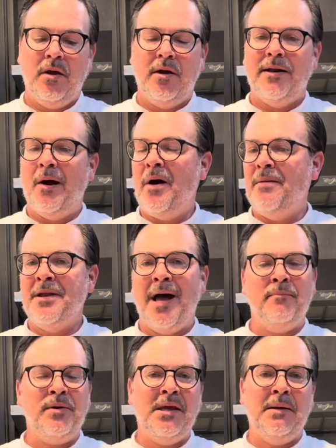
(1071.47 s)
Now, I'm
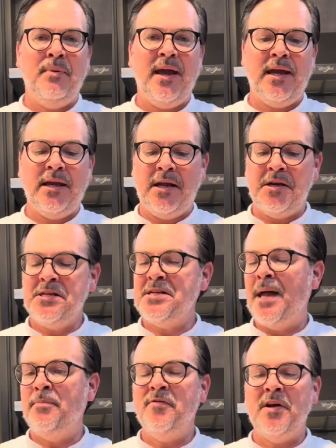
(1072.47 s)
not being paid any
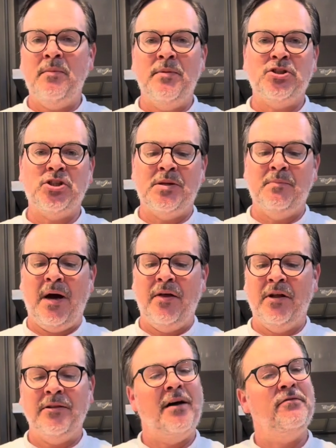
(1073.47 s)
type of commission by
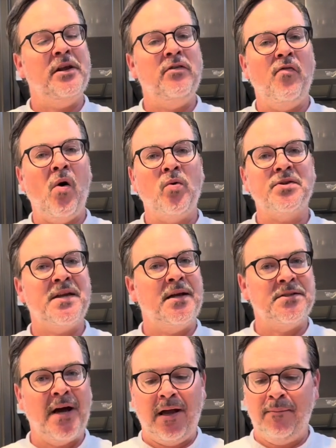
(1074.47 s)
the lovely folks
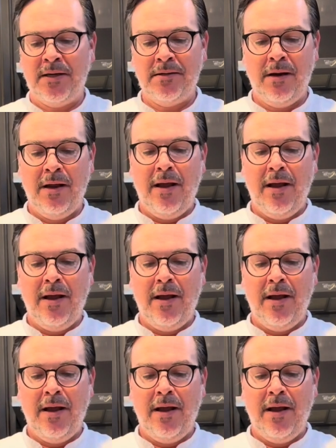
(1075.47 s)
at Diamond,